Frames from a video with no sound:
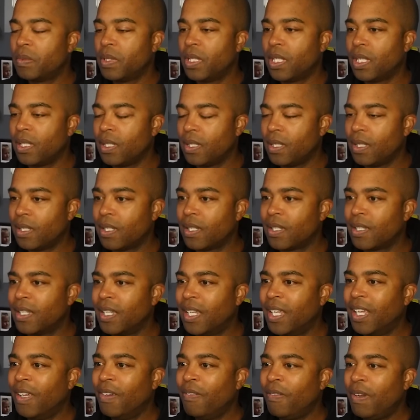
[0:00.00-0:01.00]
Yeah, yeah.
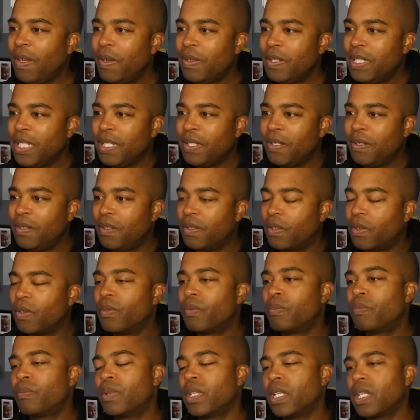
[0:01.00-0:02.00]
Why would they go?
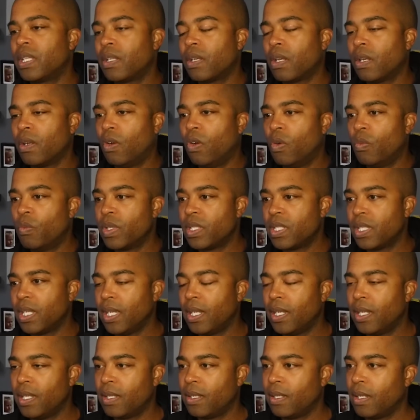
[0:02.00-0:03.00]
Oh, their home was
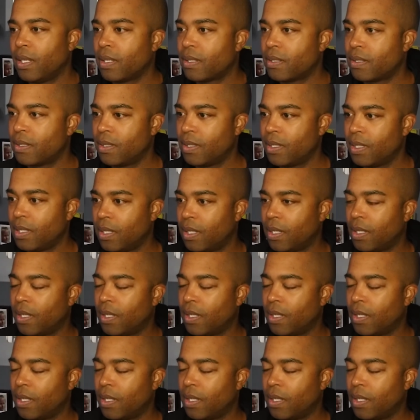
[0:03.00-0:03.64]
hidden, actually.